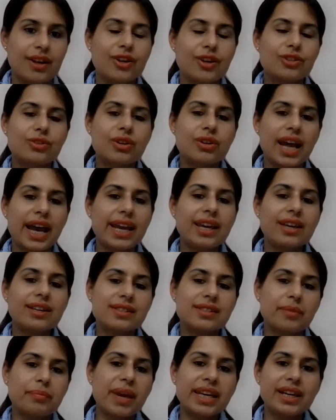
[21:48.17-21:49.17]
So like
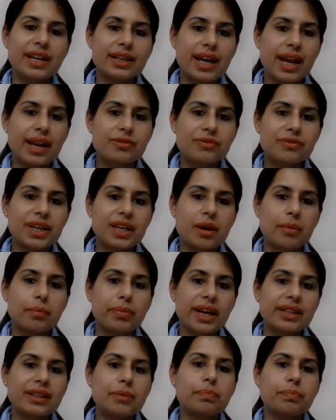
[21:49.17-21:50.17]
so many a times we
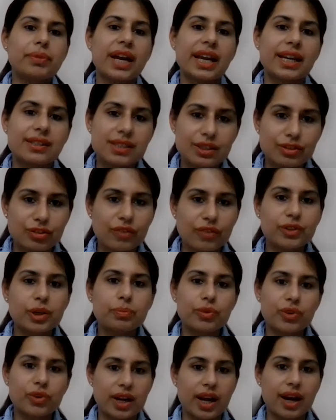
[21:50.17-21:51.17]
compare the prices of
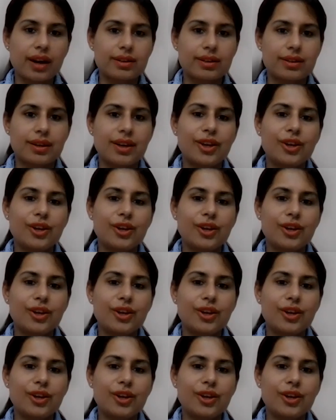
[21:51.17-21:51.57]
the product.